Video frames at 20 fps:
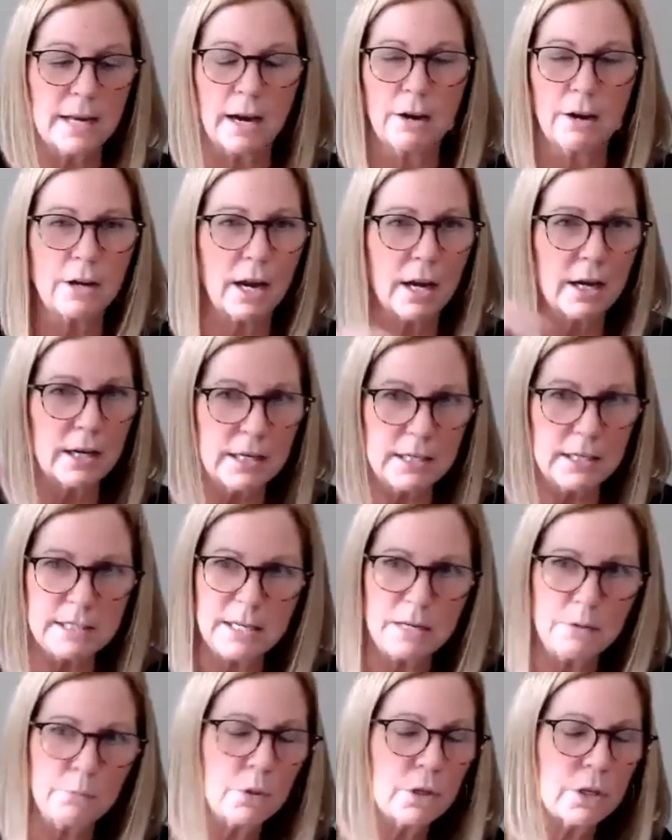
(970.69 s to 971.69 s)
Our guiding
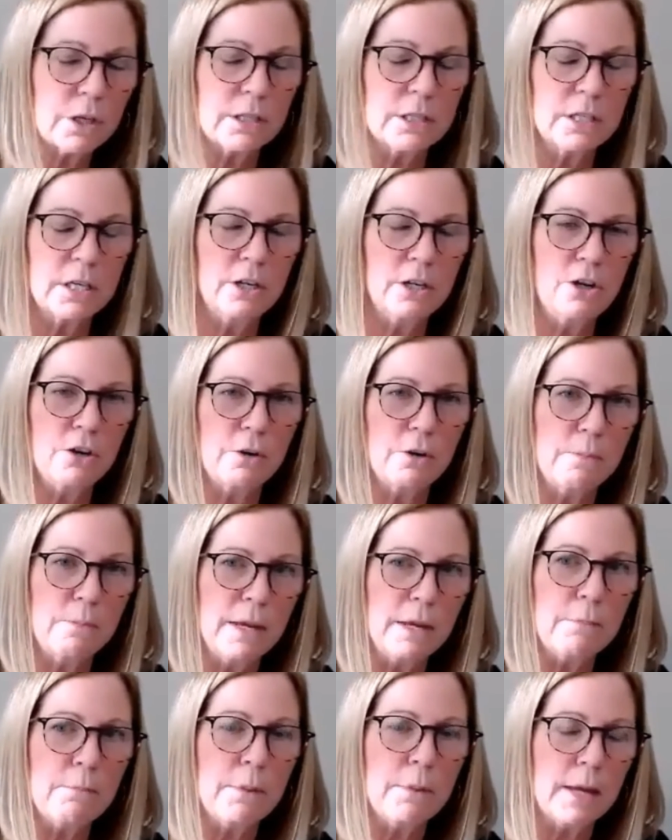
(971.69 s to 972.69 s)
team will continue to
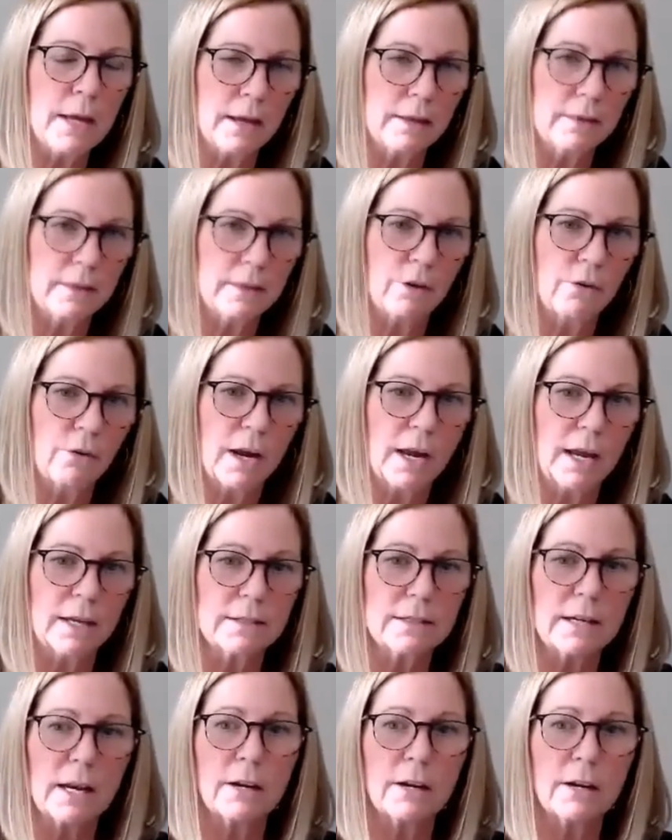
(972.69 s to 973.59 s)
meet beyond the grant.